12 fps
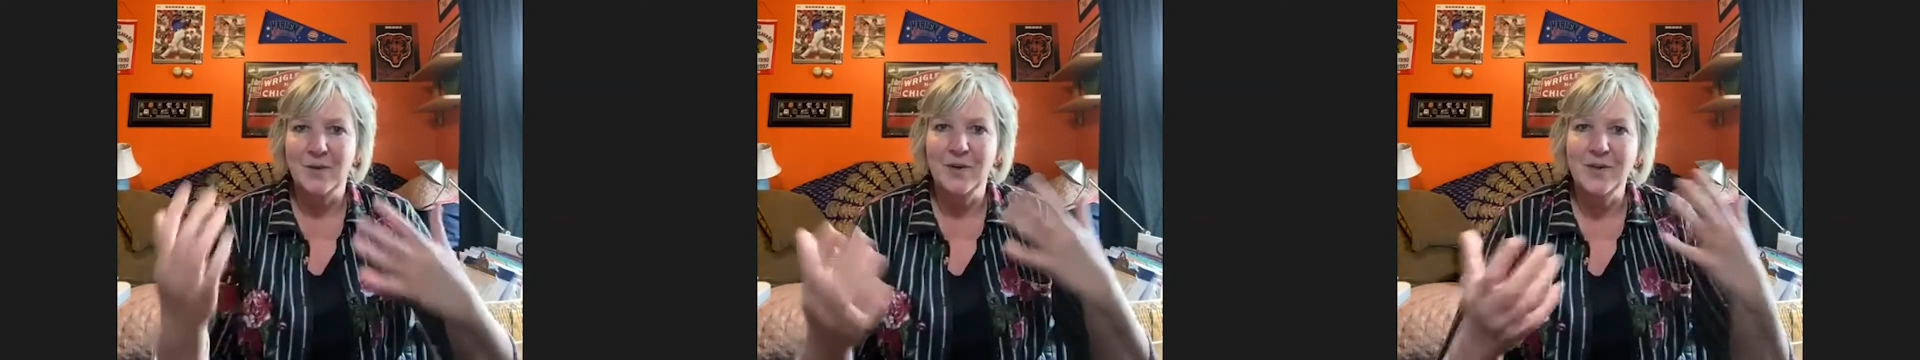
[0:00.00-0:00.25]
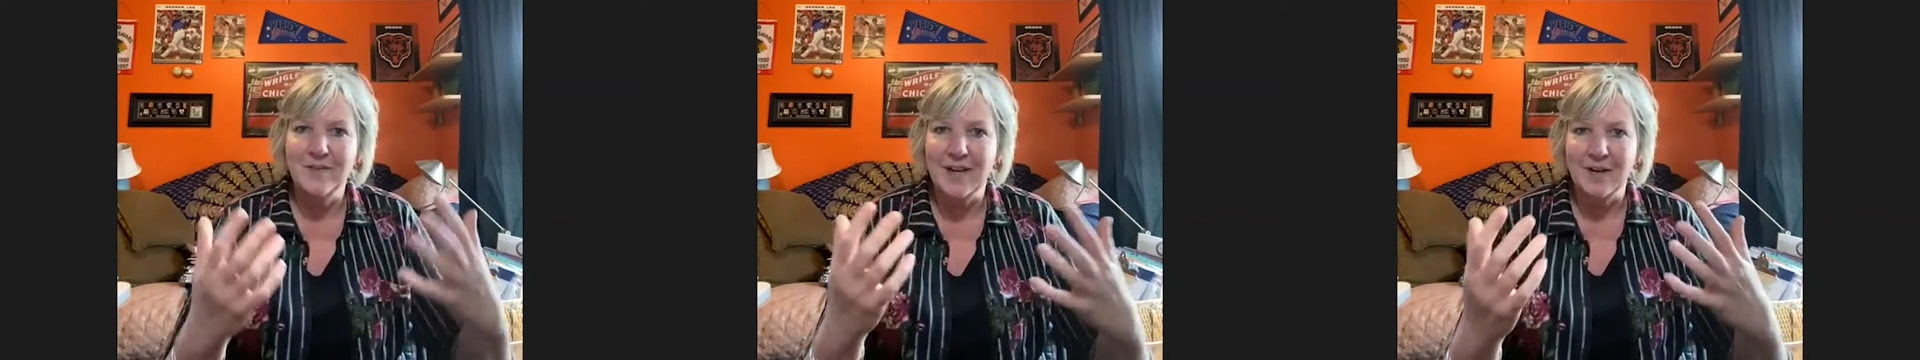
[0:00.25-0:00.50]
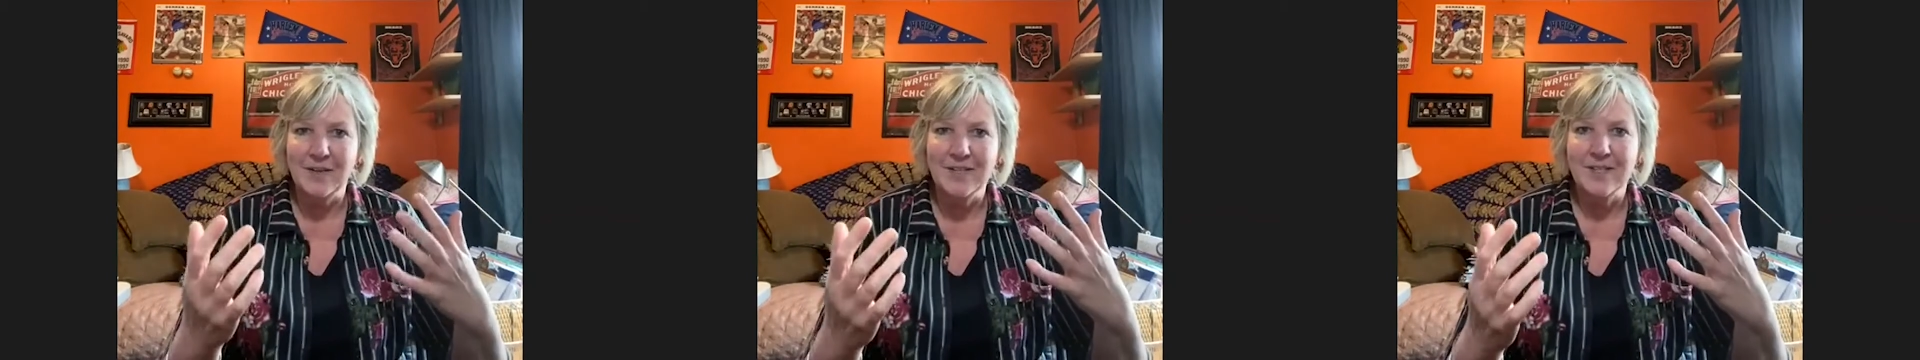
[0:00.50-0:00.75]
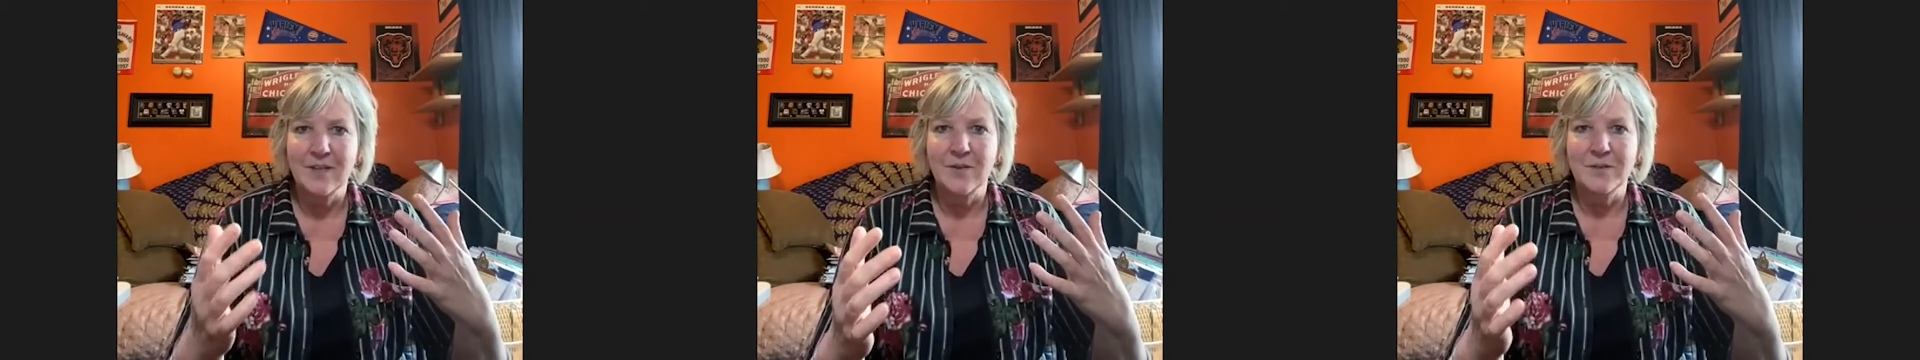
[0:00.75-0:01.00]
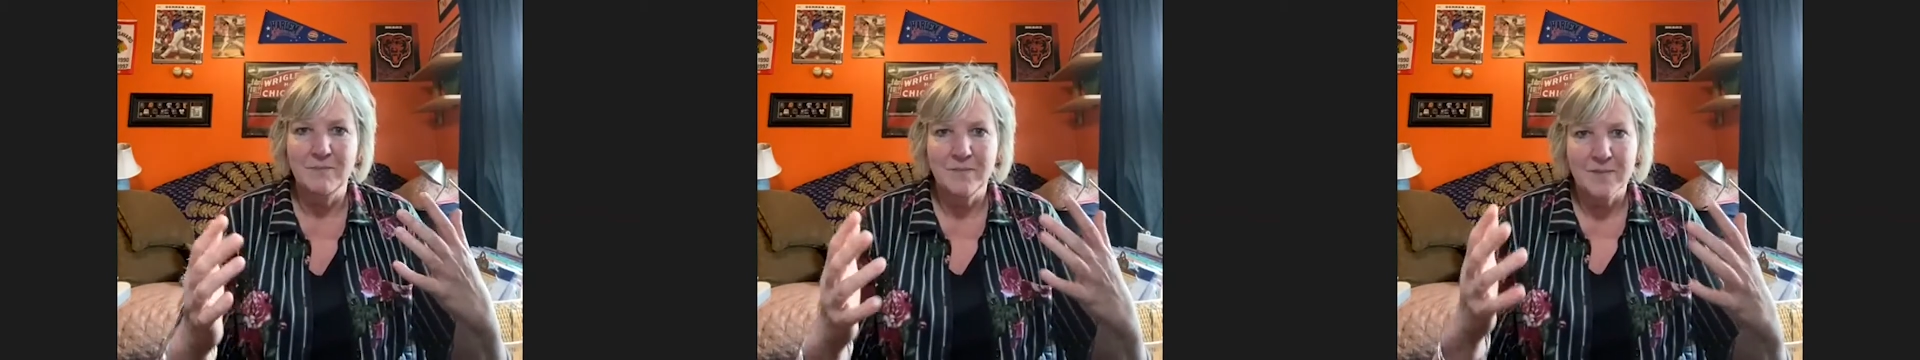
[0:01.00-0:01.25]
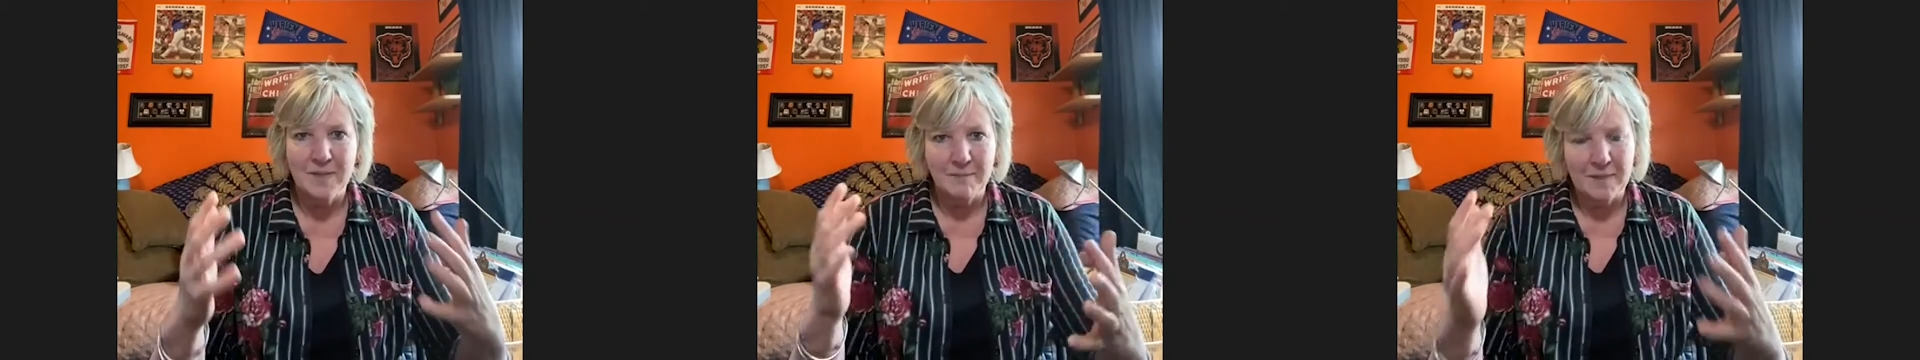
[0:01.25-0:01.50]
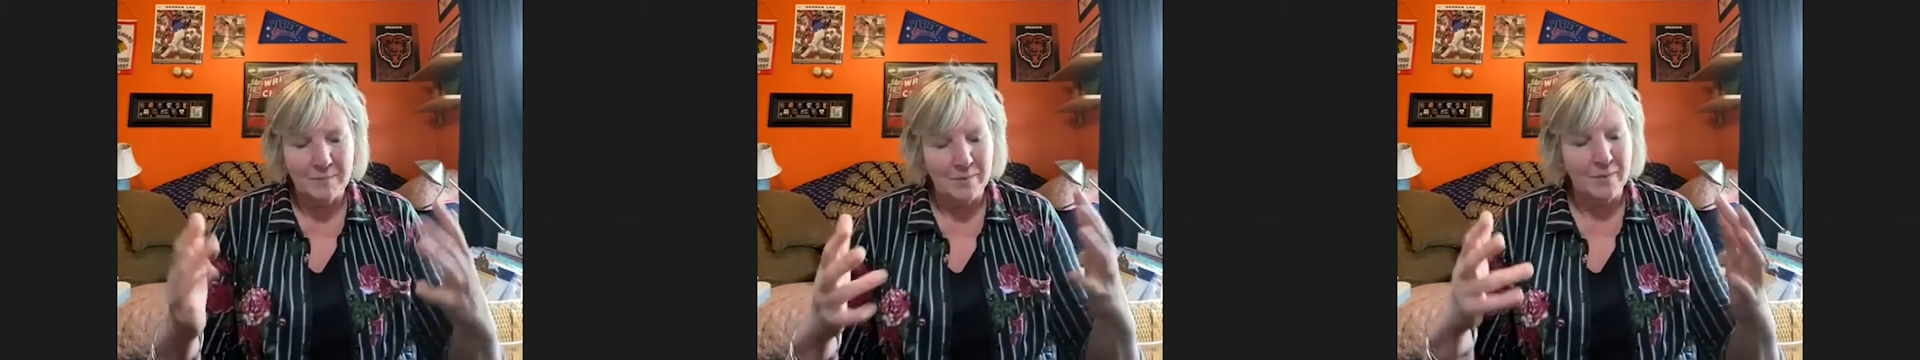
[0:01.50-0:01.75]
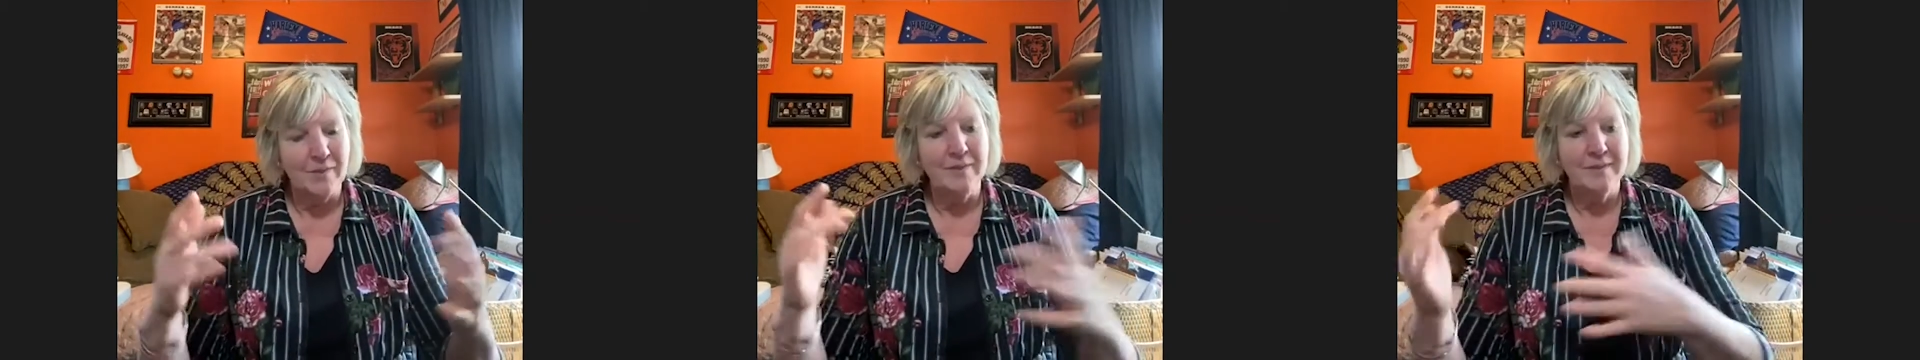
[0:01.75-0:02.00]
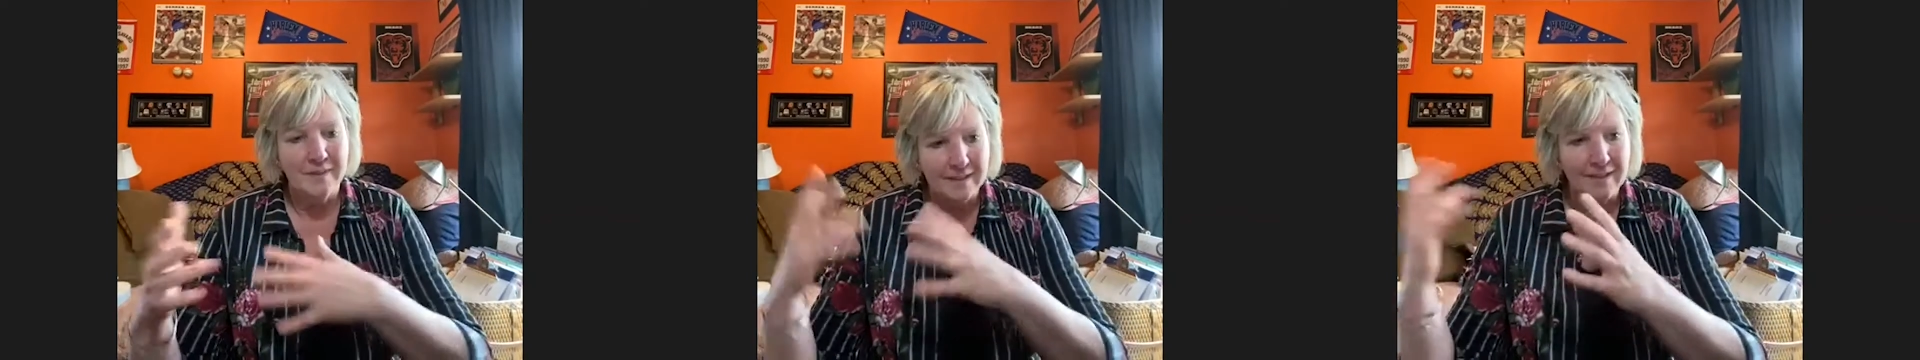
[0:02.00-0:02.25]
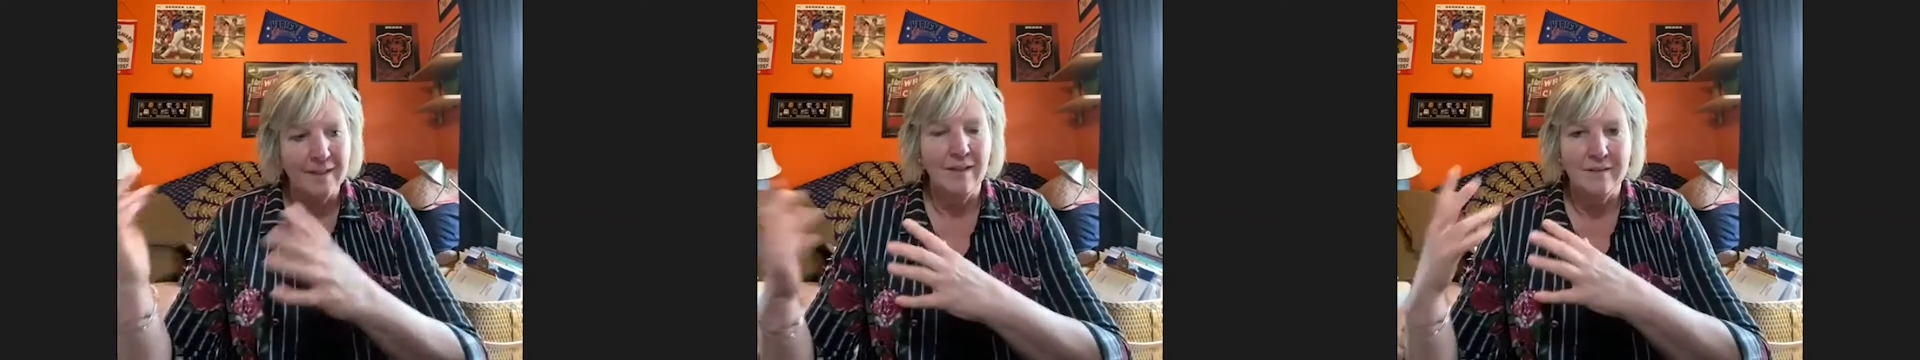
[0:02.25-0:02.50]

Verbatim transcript: coronavirus there's some people that